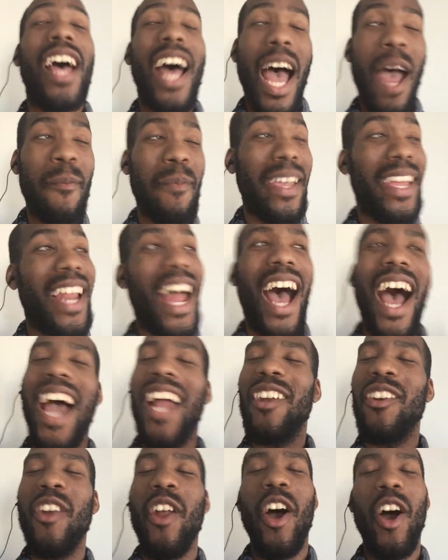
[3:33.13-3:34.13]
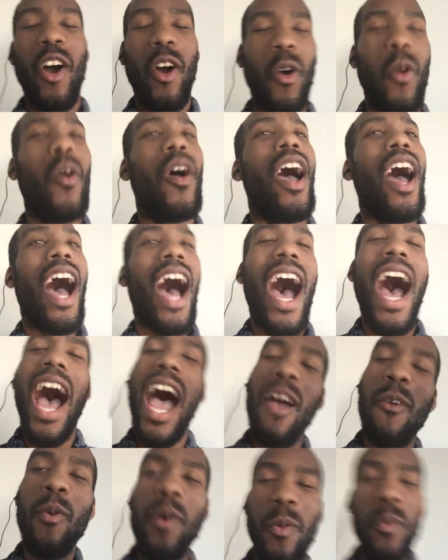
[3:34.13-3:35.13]
I mean, I know
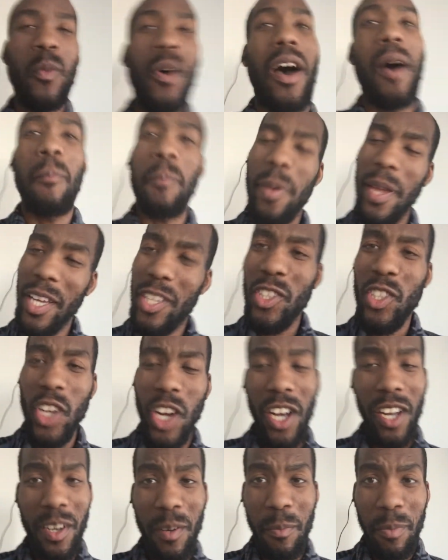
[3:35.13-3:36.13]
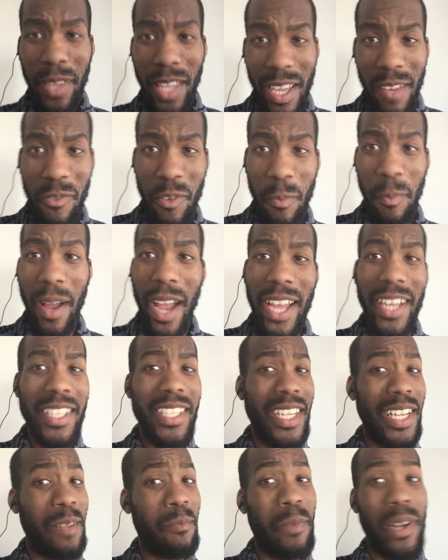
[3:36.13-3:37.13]
I would want Big Sean to play for my
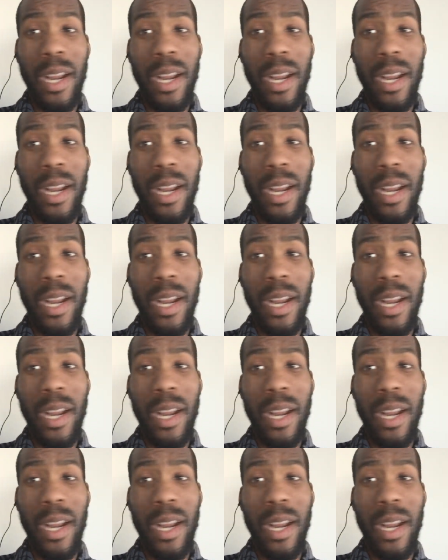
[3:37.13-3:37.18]
team,